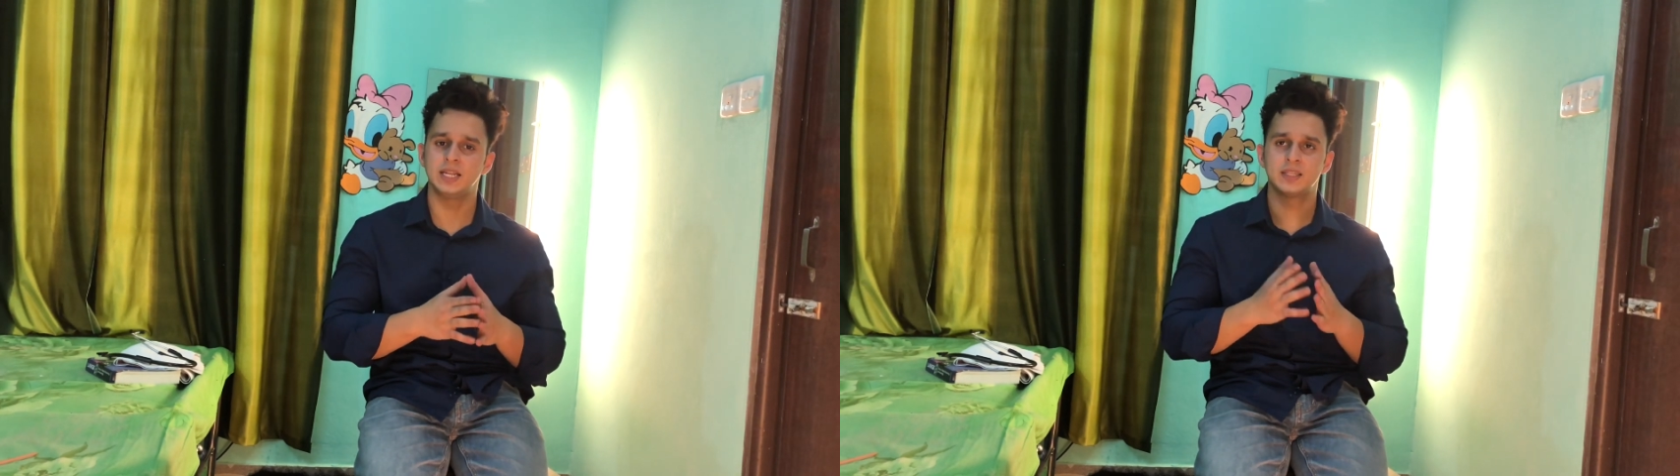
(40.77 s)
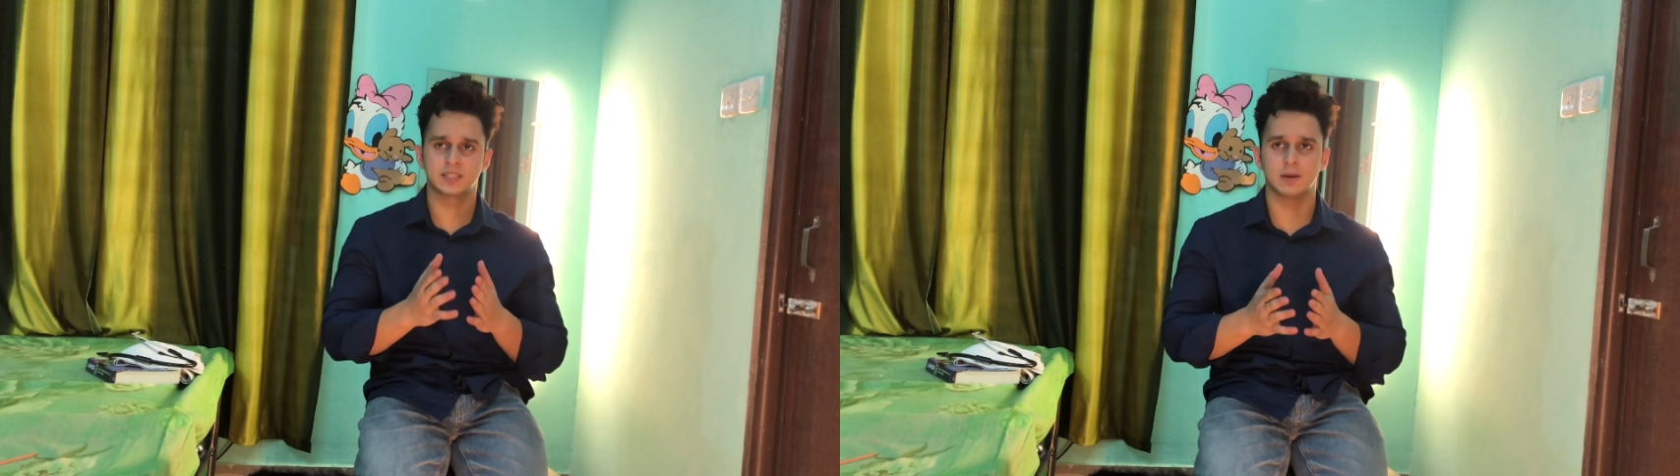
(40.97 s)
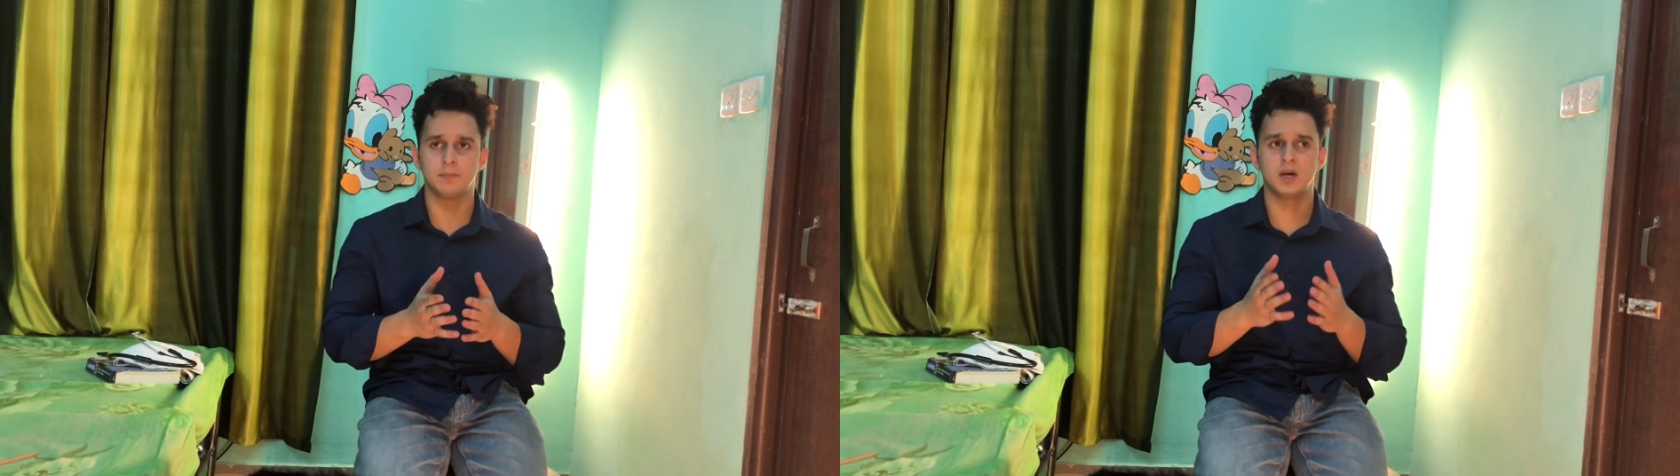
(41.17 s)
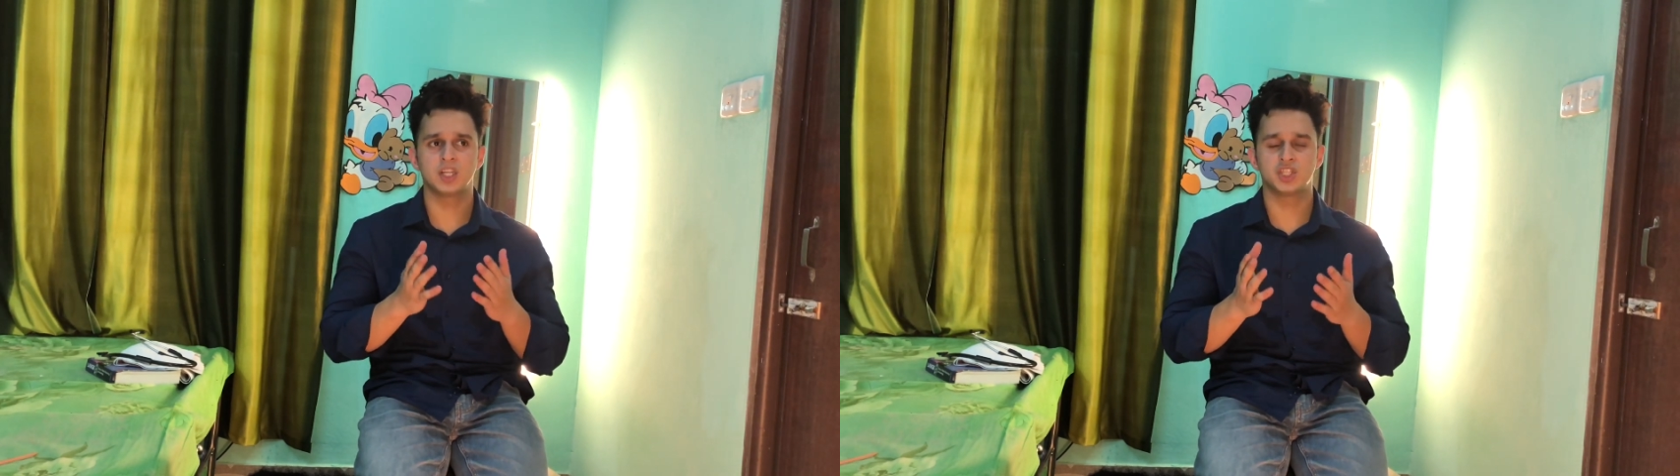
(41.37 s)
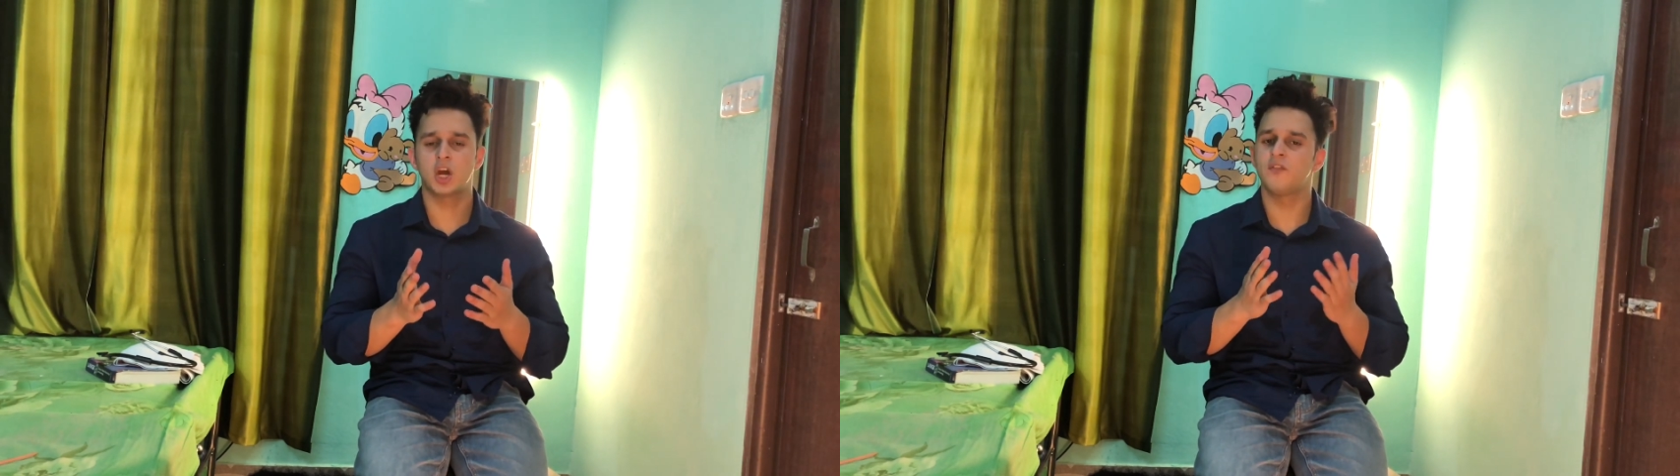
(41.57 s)
in
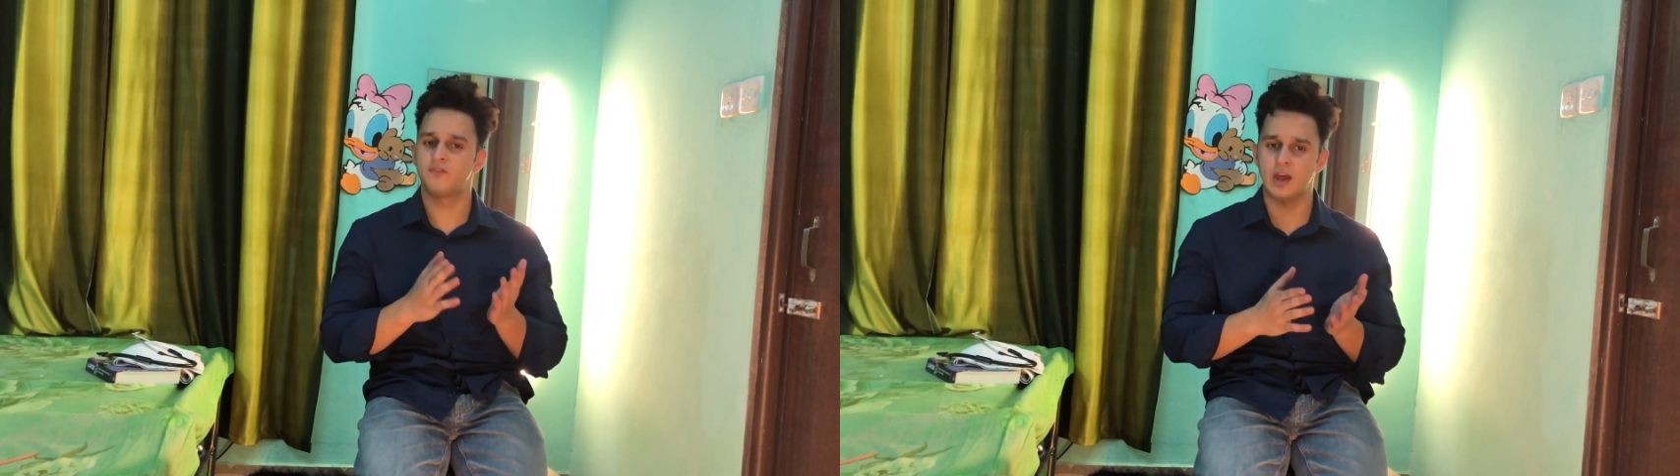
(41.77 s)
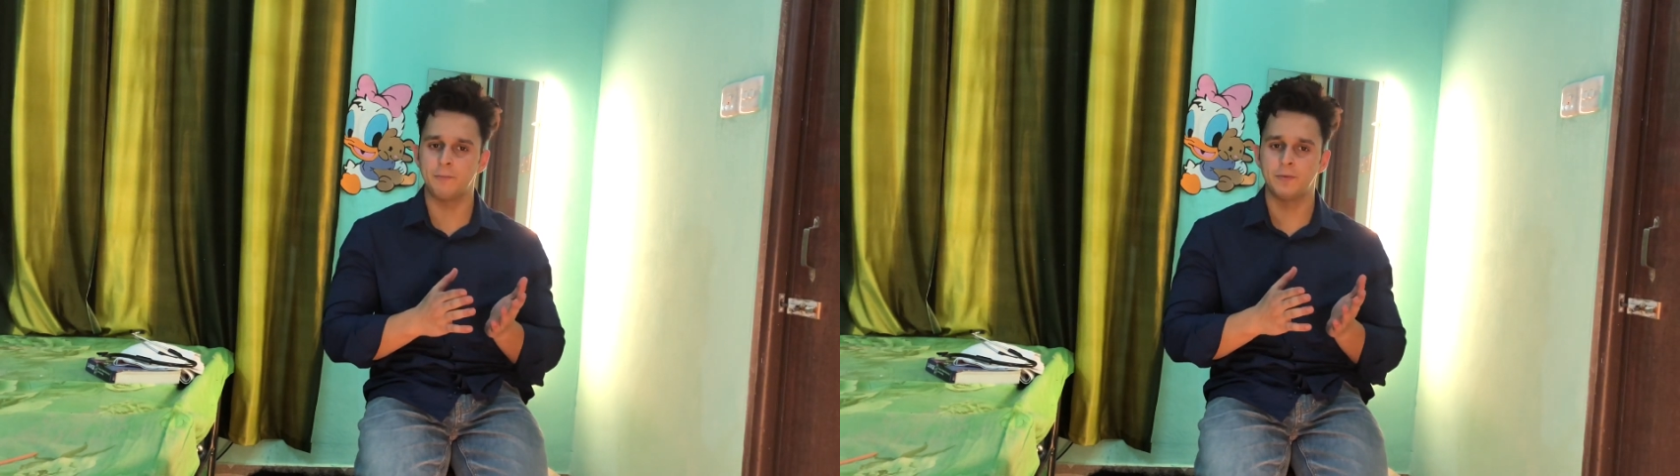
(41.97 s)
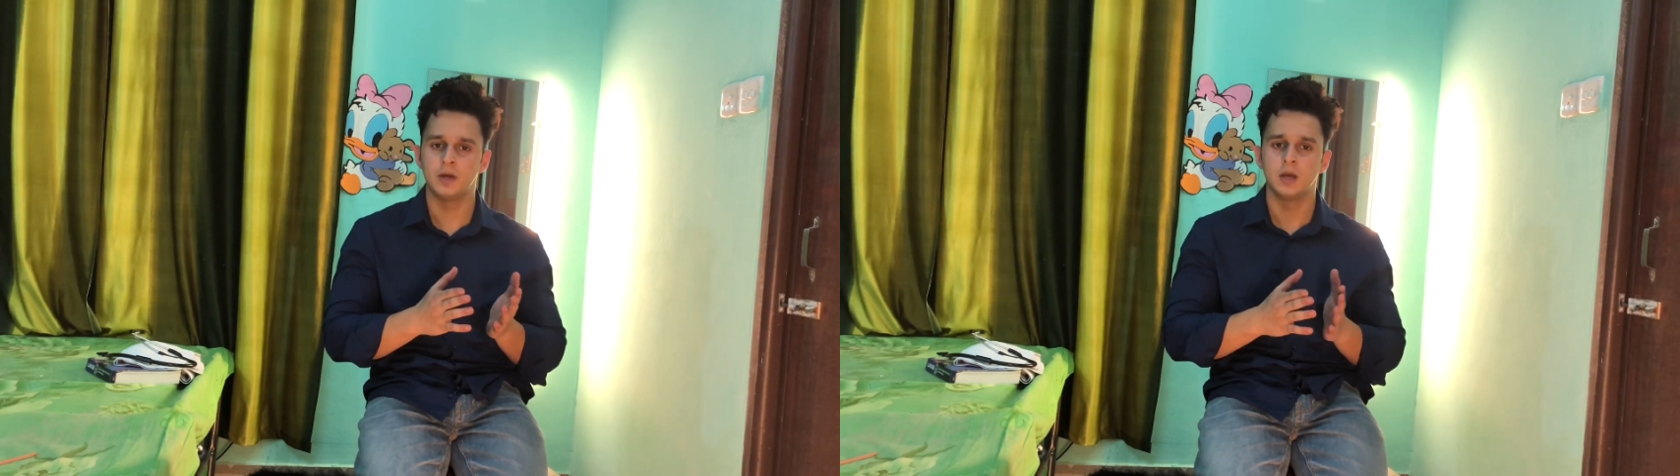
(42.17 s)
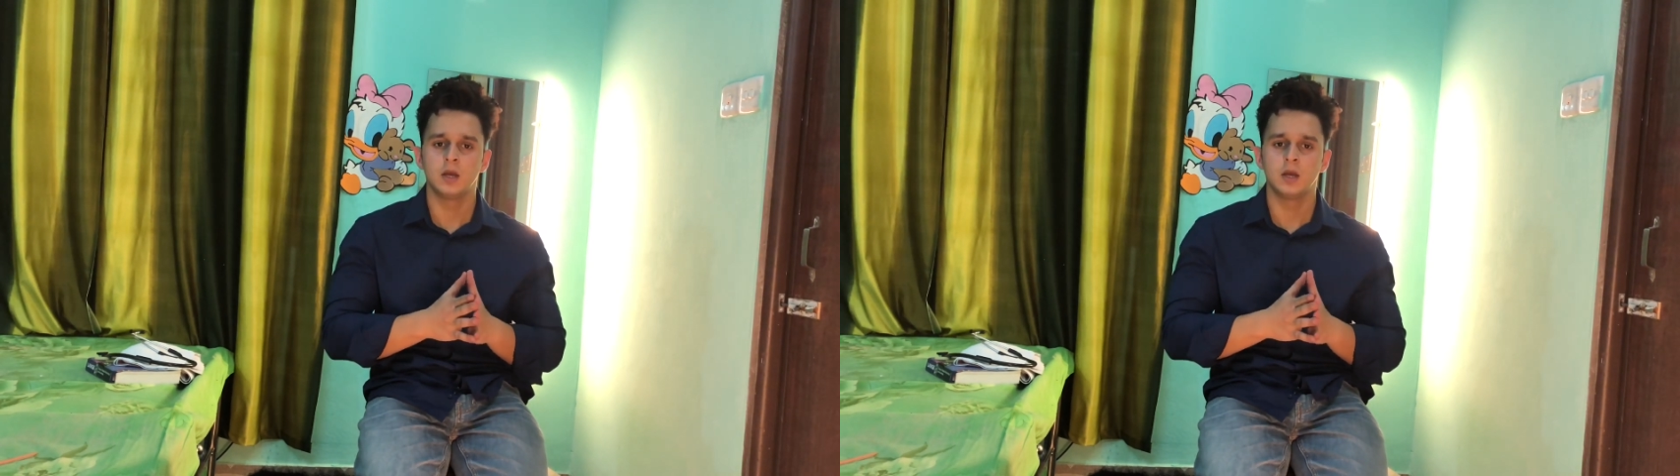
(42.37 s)
December, Jan, Feb,